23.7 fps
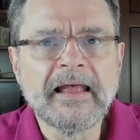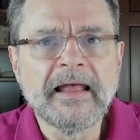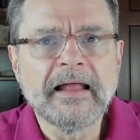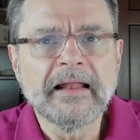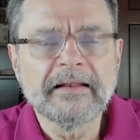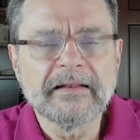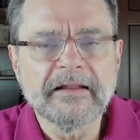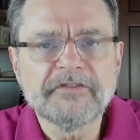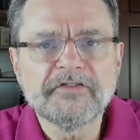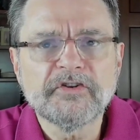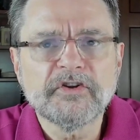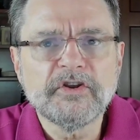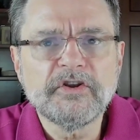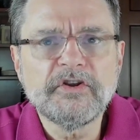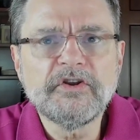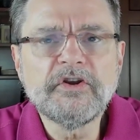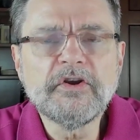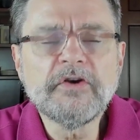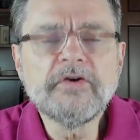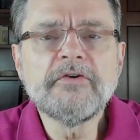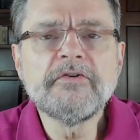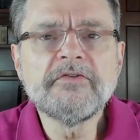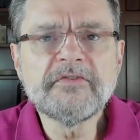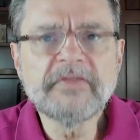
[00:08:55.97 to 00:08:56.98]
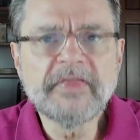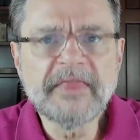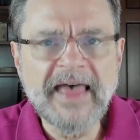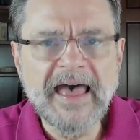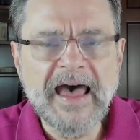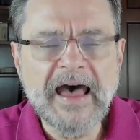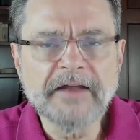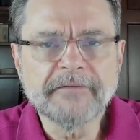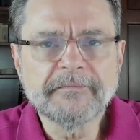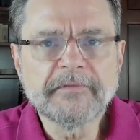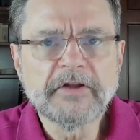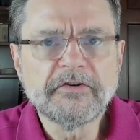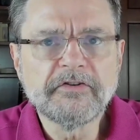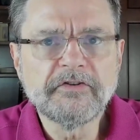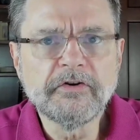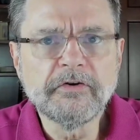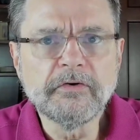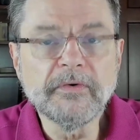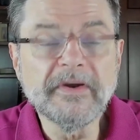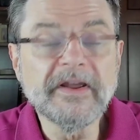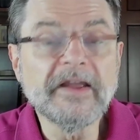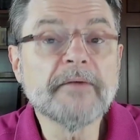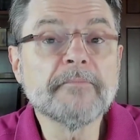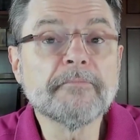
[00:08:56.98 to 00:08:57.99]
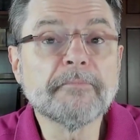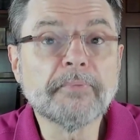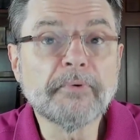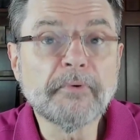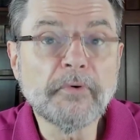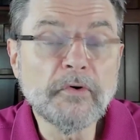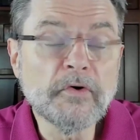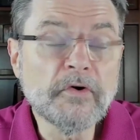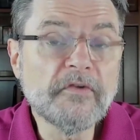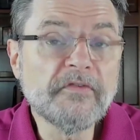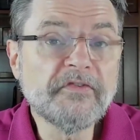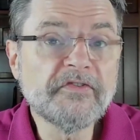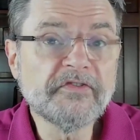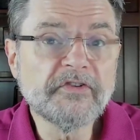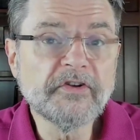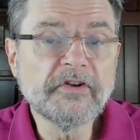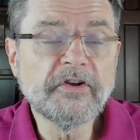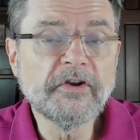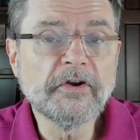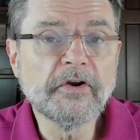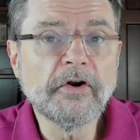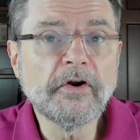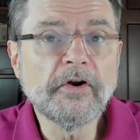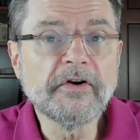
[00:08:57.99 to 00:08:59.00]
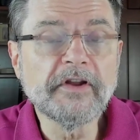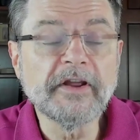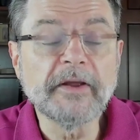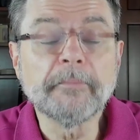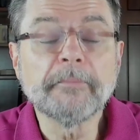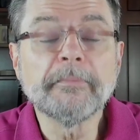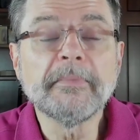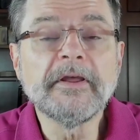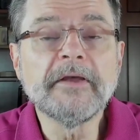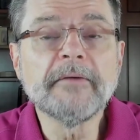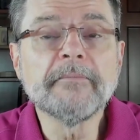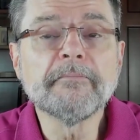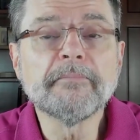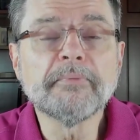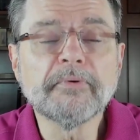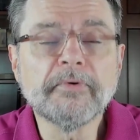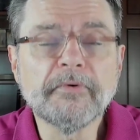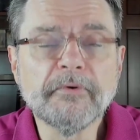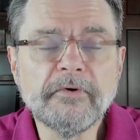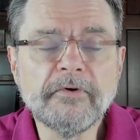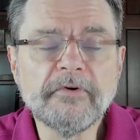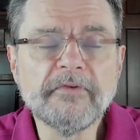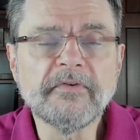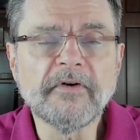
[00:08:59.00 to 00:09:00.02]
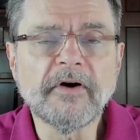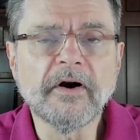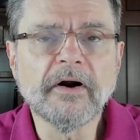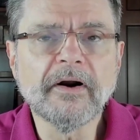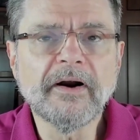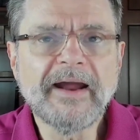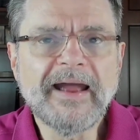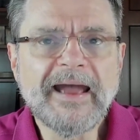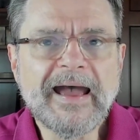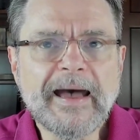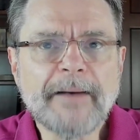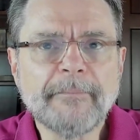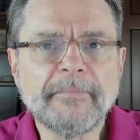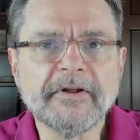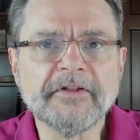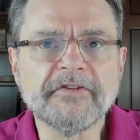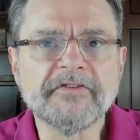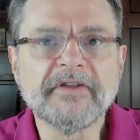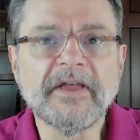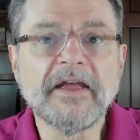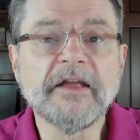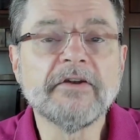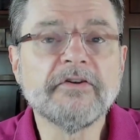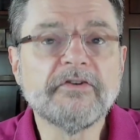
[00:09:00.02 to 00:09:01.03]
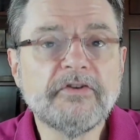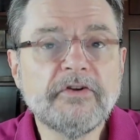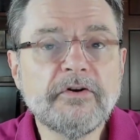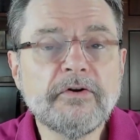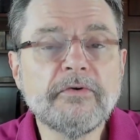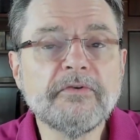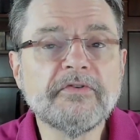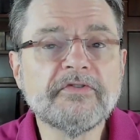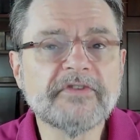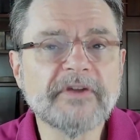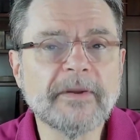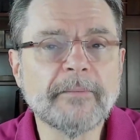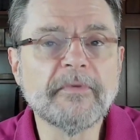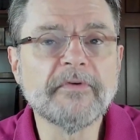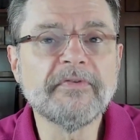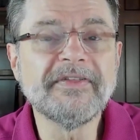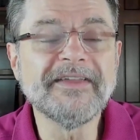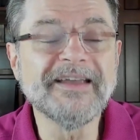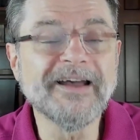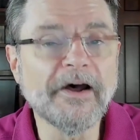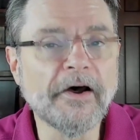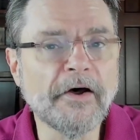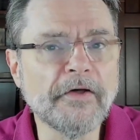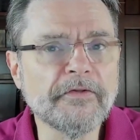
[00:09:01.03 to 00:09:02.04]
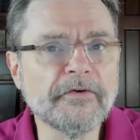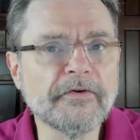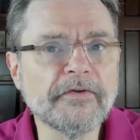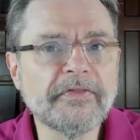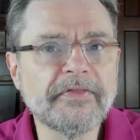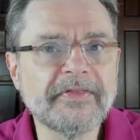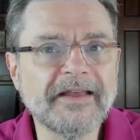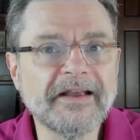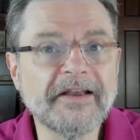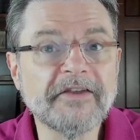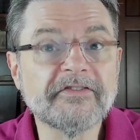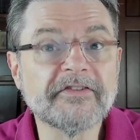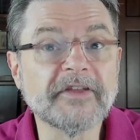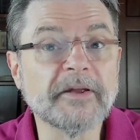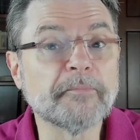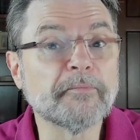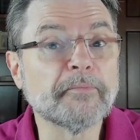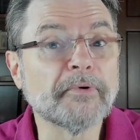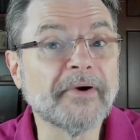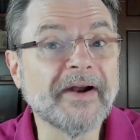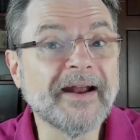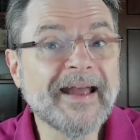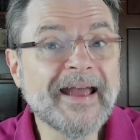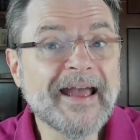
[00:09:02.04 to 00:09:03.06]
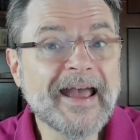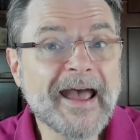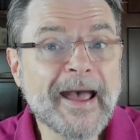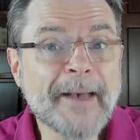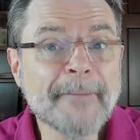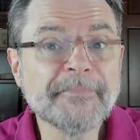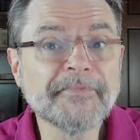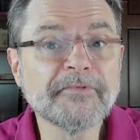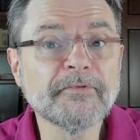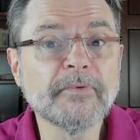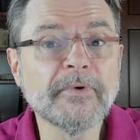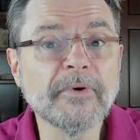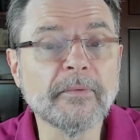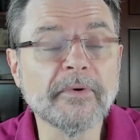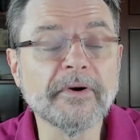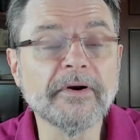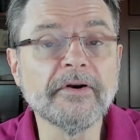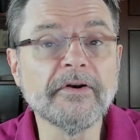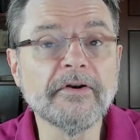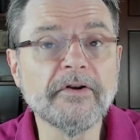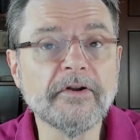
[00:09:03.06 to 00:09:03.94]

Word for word: Let's use that to improve security, improve our habits, and do some of the other things that perhaps we weren't